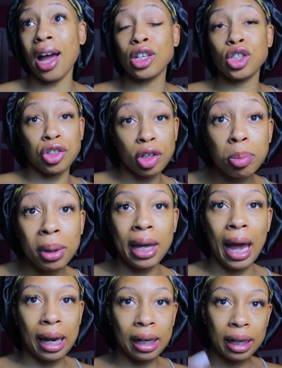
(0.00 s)
I should
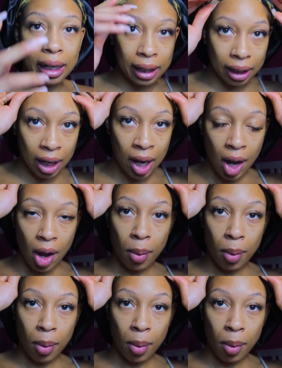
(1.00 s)
be editing,